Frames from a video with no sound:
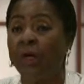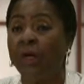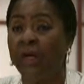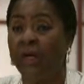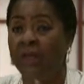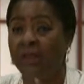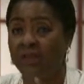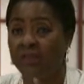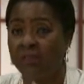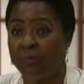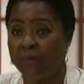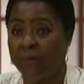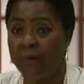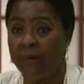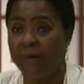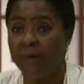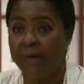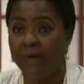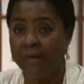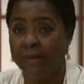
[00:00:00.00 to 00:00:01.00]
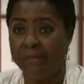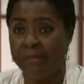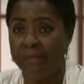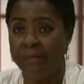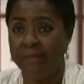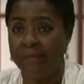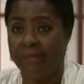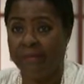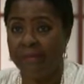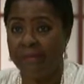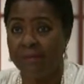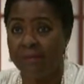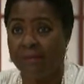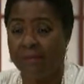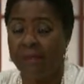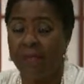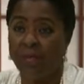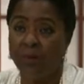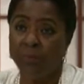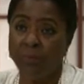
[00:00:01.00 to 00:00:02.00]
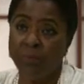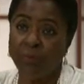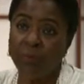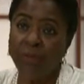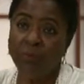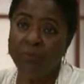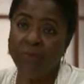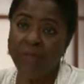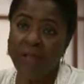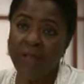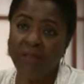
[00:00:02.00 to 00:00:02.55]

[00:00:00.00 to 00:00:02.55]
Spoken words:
and experience and proven